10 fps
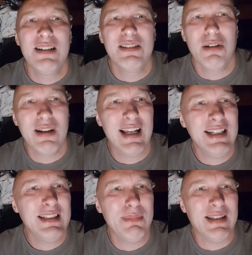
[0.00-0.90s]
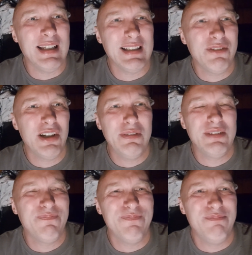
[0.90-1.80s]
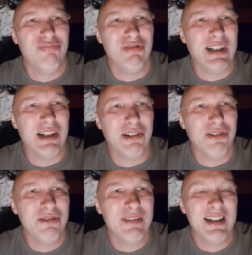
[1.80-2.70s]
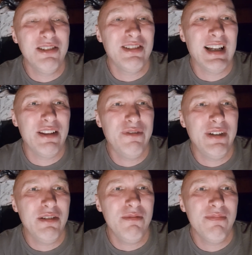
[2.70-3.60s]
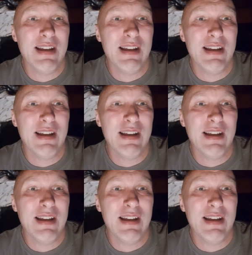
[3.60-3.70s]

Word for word: So I liked him in this. I thought he was brilliant and I just liked the film.